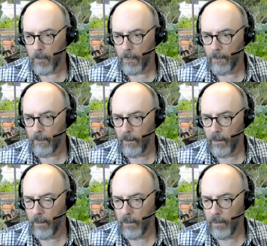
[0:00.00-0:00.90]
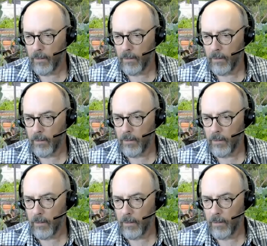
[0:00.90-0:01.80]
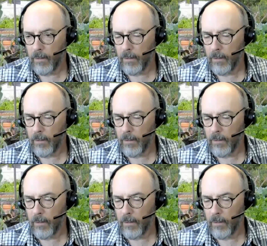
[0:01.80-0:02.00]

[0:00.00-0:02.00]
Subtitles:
(silence)